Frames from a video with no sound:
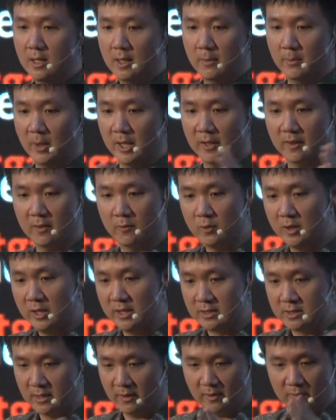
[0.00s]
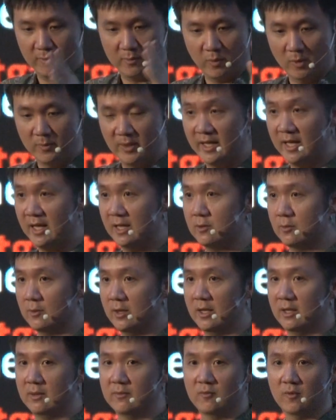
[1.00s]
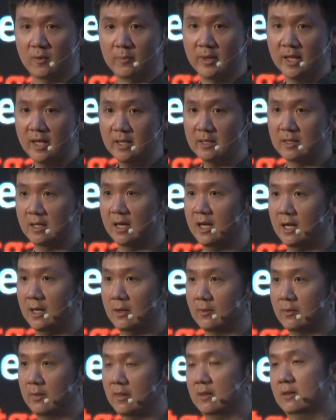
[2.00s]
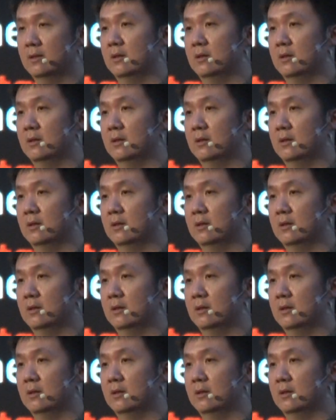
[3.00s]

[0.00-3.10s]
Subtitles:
but it's really just from an end-to-end, from getting the house